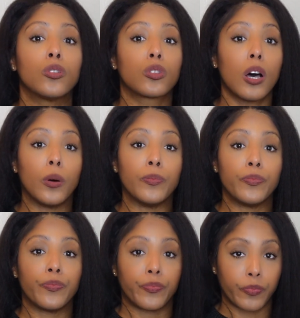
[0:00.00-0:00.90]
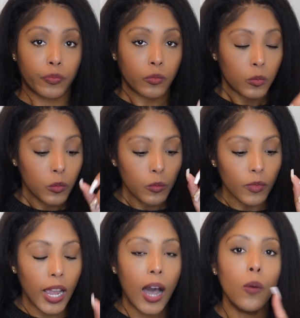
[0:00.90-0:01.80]
So,
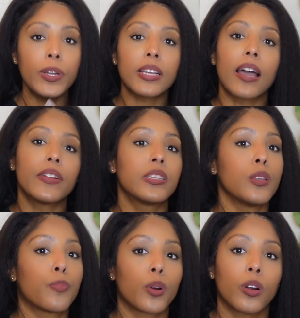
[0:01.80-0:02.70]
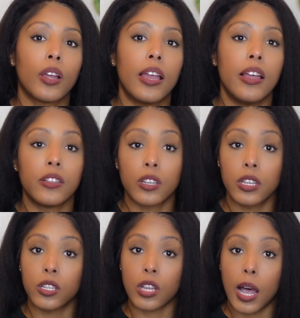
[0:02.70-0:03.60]
I'll be diving deeper into
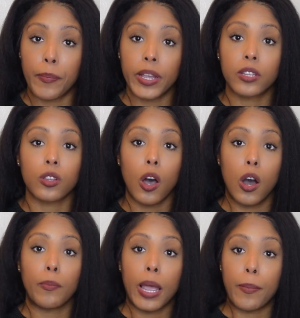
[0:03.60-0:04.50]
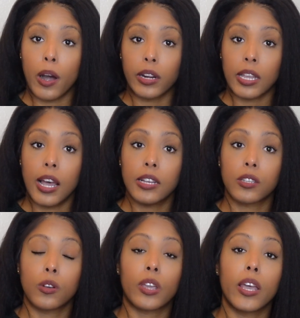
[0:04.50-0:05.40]
these topics on my
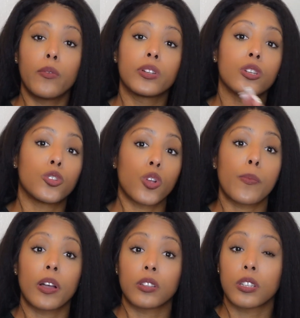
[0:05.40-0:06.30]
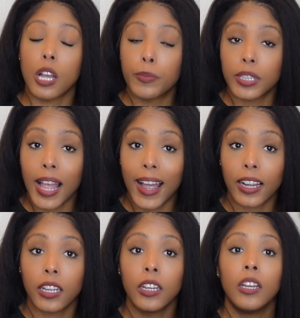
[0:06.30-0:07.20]
podcast, okay, which is streaming on
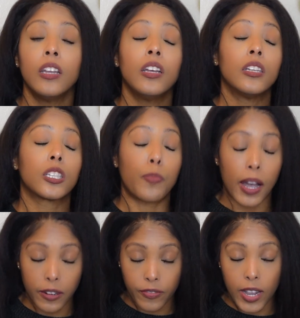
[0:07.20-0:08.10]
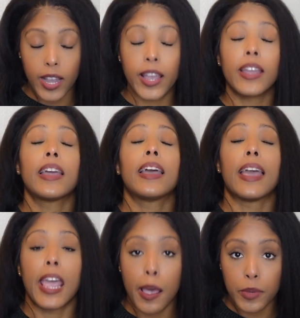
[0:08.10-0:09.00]
Substack, Spotify,
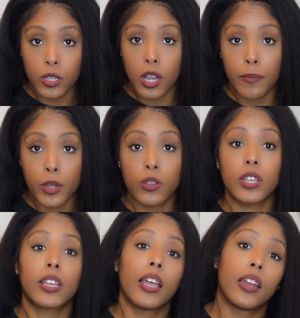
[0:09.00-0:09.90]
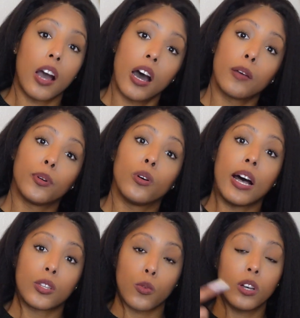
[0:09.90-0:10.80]
Amazon Music, and Audible,
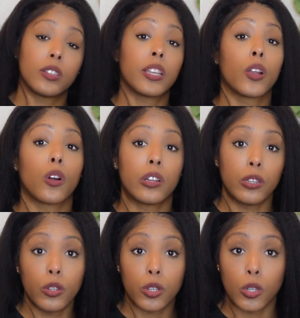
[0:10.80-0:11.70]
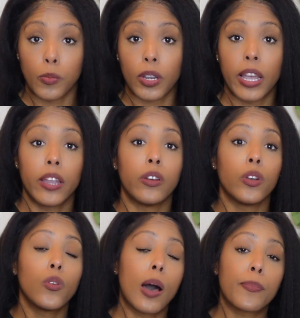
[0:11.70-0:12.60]
as well as here on YouTube, okay?
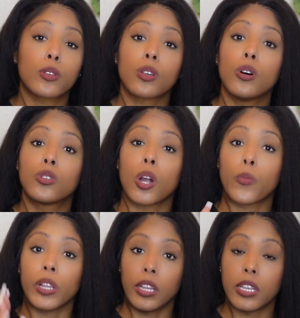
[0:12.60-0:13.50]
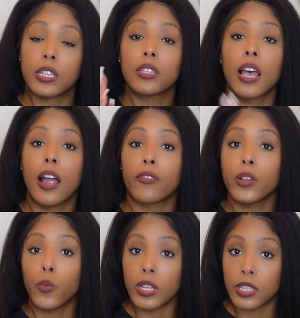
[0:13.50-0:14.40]
New episodes are released
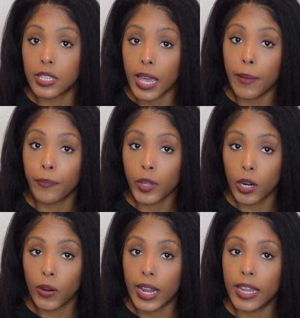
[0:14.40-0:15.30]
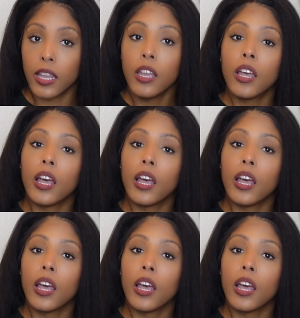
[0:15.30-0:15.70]
every Wednesday, all right?